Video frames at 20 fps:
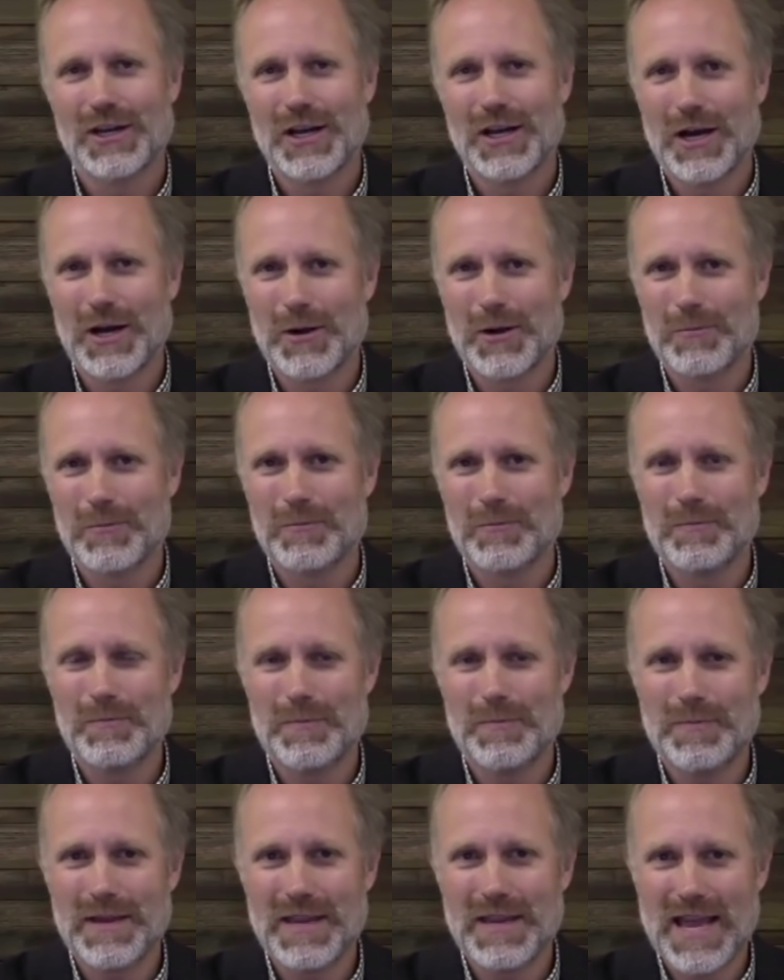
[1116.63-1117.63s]
Um,
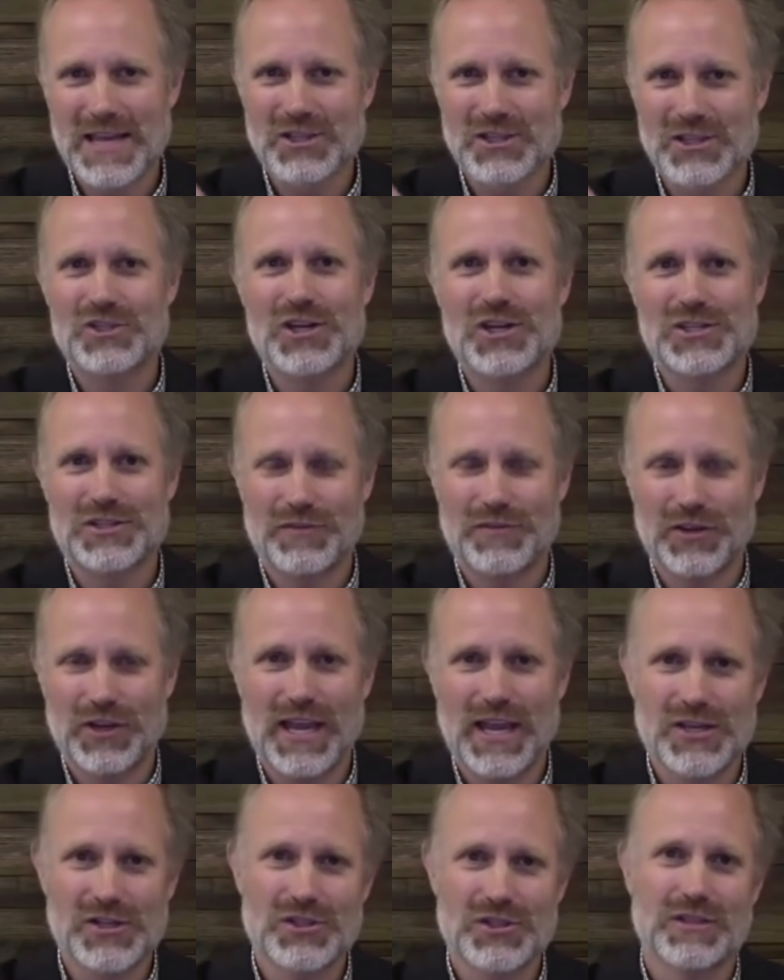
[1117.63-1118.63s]
as a
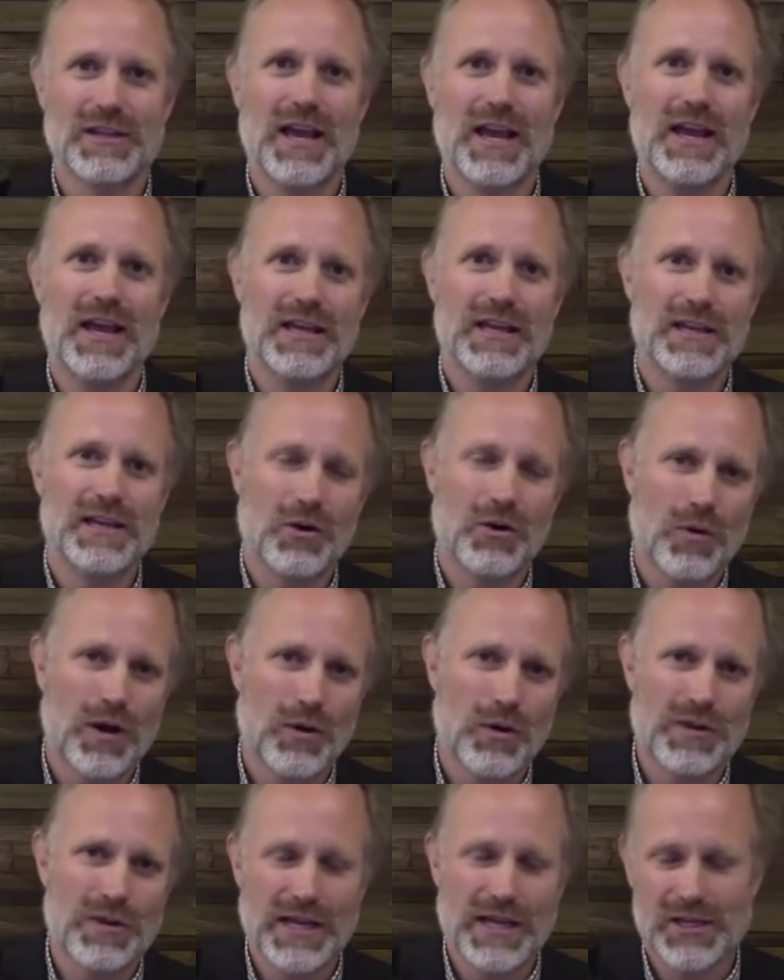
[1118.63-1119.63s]
justification hey you know
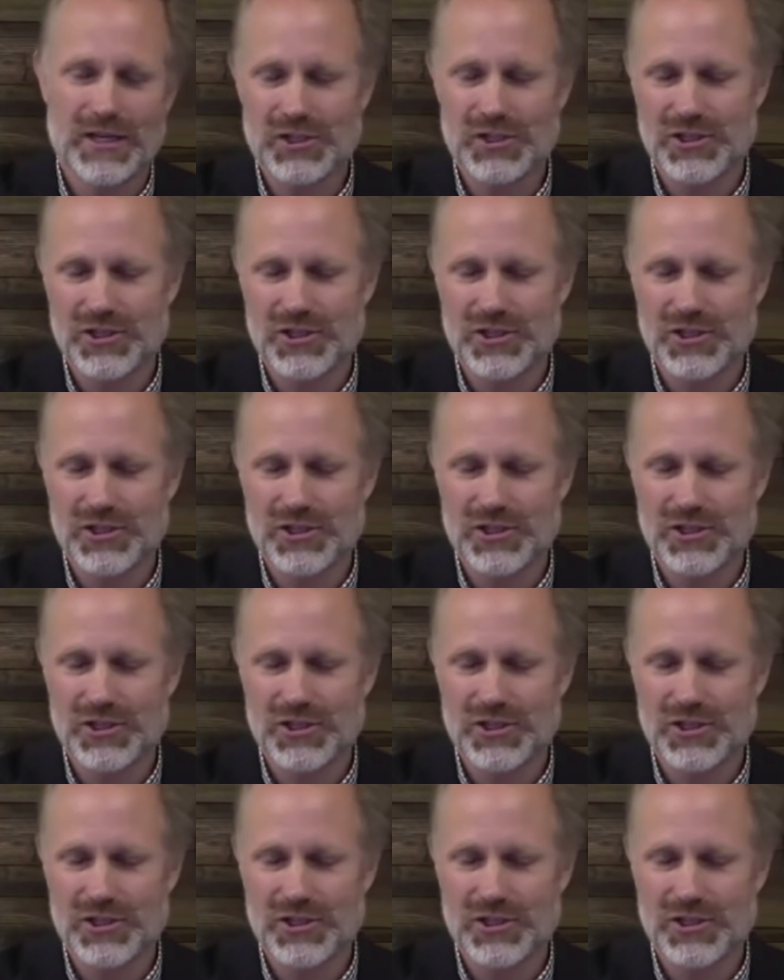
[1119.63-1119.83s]
what we got to